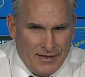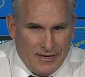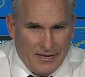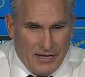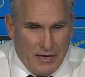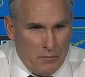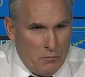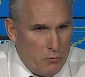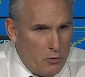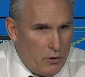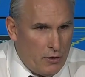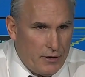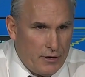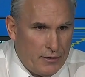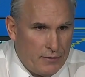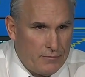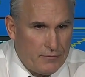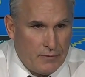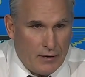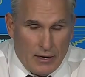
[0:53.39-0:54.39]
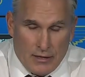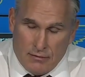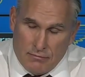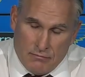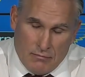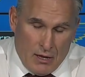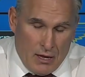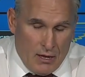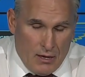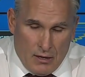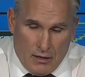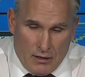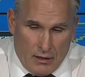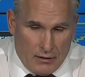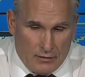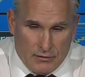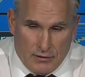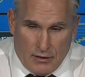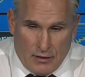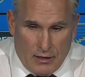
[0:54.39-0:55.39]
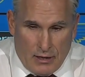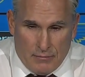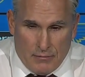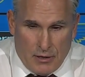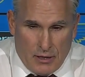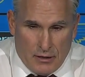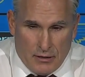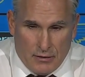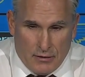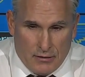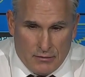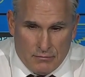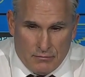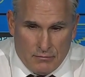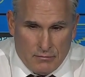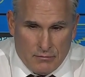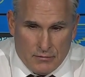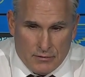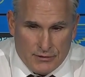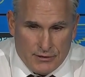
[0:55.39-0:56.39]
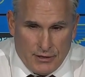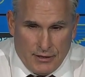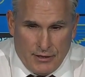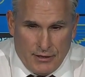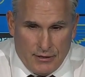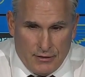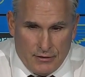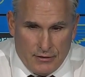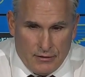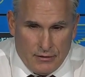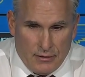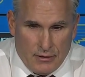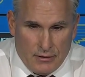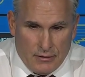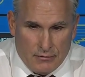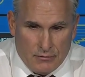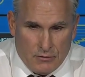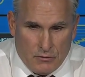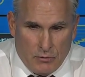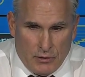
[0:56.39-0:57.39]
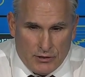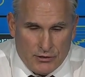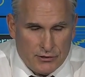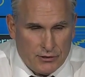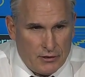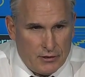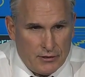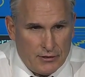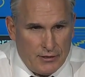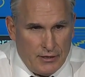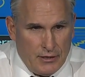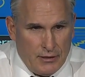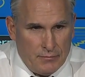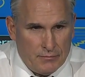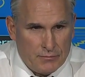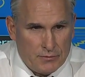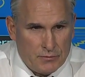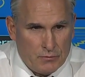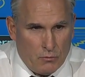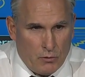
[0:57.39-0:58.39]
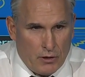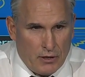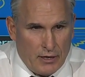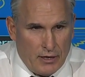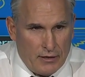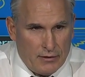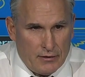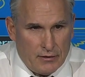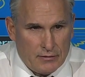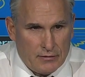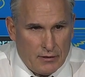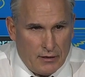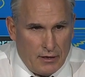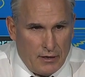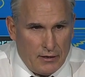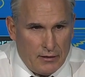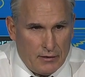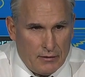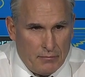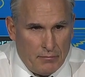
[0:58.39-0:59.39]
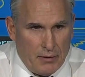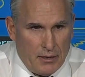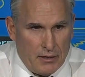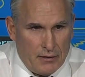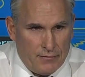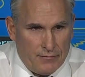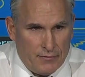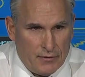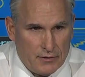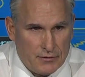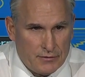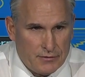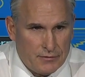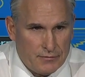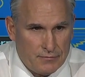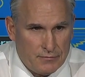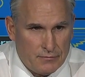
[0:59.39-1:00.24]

Keep working. I'm not going to sit here and question our team's work ethic tonight and competitiveness.